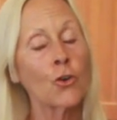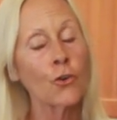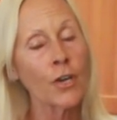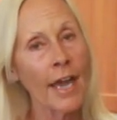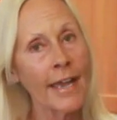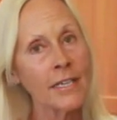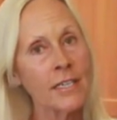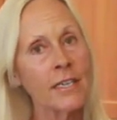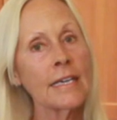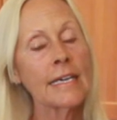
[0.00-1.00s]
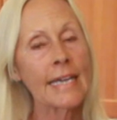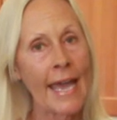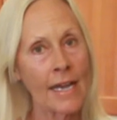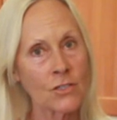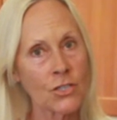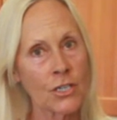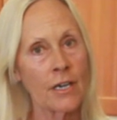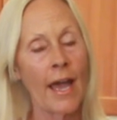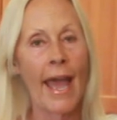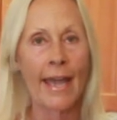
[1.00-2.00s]
creating
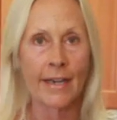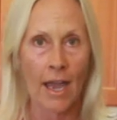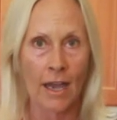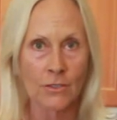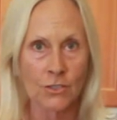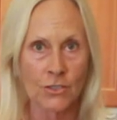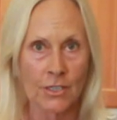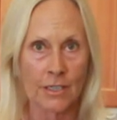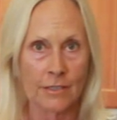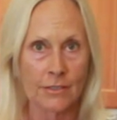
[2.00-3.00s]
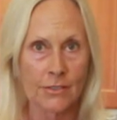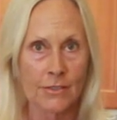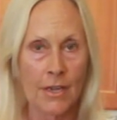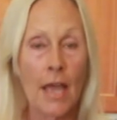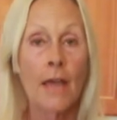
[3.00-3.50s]
cancer and heart disease.